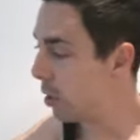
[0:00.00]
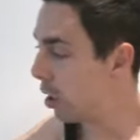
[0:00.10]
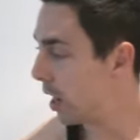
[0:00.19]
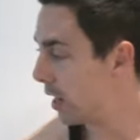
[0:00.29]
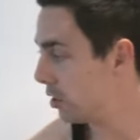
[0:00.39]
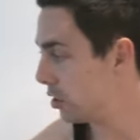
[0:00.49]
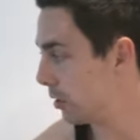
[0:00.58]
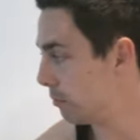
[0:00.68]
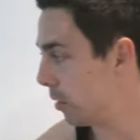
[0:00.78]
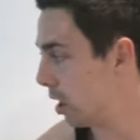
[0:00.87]
behind
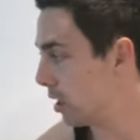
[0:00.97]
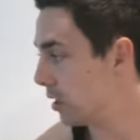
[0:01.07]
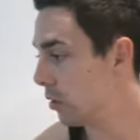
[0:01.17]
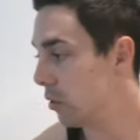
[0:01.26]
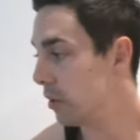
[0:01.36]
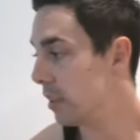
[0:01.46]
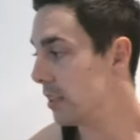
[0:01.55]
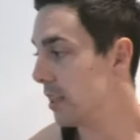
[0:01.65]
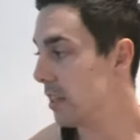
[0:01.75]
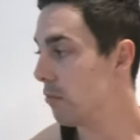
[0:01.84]
John Barleycorn
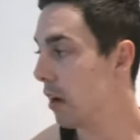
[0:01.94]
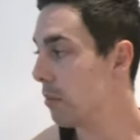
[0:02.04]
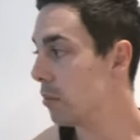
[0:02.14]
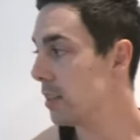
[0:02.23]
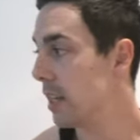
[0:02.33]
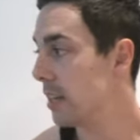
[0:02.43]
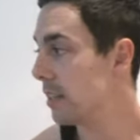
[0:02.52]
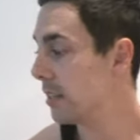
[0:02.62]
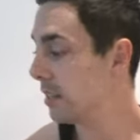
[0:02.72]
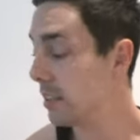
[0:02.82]
is that he
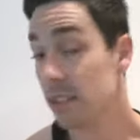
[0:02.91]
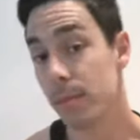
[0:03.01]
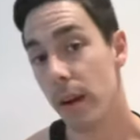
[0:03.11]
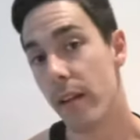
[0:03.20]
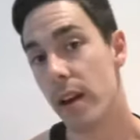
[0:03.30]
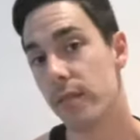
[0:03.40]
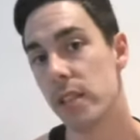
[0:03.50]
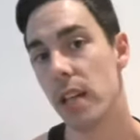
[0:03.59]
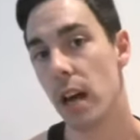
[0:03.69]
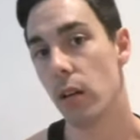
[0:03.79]
represents the spirit of
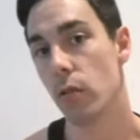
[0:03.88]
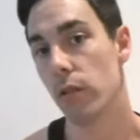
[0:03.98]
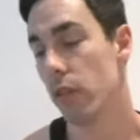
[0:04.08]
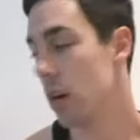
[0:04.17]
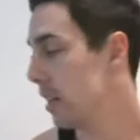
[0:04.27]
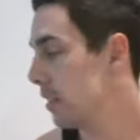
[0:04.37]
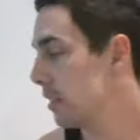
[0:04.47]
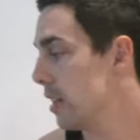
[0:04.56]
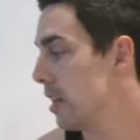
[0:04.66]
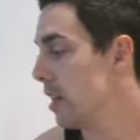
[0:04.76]

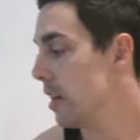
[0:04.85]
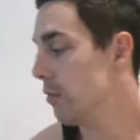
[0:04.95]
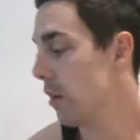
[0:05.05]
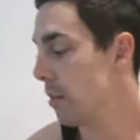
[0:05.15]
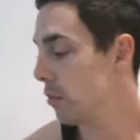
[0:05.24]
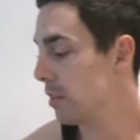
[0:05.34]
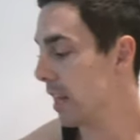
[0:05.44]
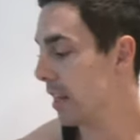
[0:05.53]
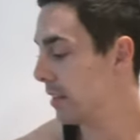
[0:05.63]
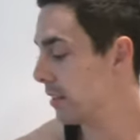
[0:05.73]
sacrifice. He
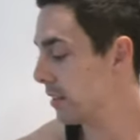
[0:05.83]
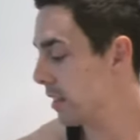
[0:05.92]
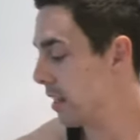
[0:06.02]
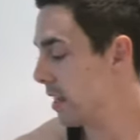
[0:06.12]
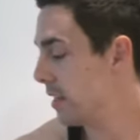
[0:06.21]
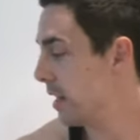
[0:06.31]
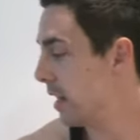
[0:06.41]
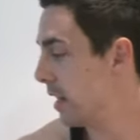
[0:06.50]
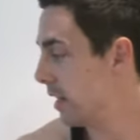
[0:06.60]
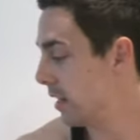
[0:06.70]
represents
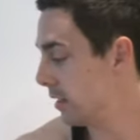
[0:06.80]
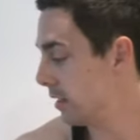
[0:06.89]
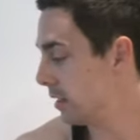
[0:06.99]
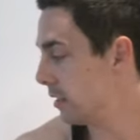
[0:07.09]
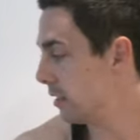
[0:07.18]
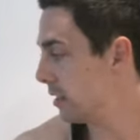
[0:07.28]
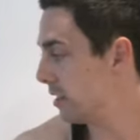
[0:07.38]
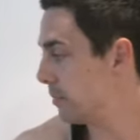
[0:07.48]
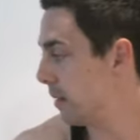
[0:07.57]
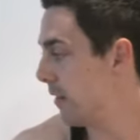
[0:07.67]
the
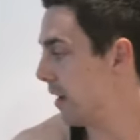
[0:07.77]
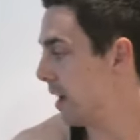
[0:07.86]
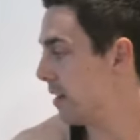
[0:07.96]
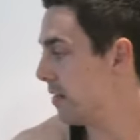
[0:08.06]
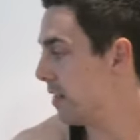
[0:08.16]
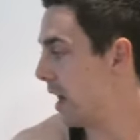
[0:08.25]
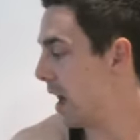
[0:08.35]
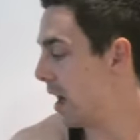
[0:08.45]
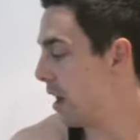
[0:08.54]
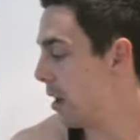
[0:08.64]
spirit
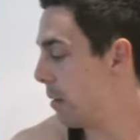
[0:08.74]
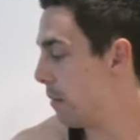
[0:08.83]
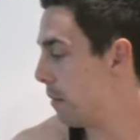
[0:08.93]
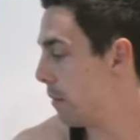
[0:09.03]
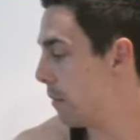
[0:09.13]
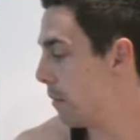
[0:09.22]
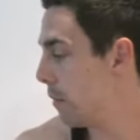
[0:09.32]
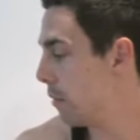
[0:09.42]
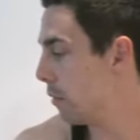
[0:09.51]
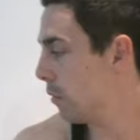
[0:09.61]
that,
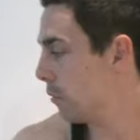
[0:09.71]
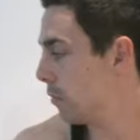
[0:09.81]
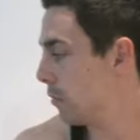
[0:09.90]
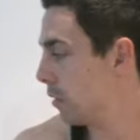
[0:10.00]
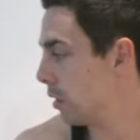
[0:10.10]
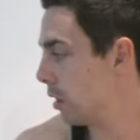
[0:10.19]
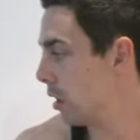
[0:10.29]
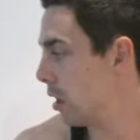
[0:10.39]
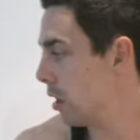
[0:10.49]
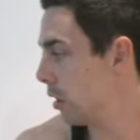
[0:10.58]
oh,
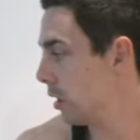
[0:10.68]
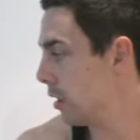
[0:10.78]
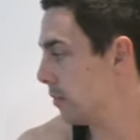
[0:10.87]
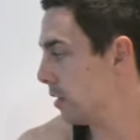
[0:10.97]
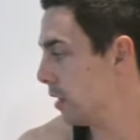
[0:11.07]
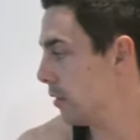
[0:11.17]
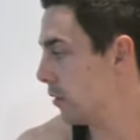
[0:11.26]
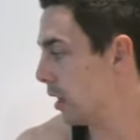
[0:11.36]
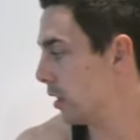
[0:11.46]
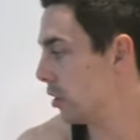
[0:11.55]
can't keep still,
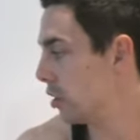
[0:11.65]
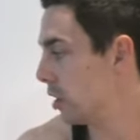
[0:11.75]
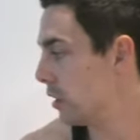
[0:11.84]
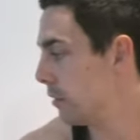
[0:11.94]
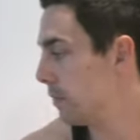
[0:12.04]
can you, John?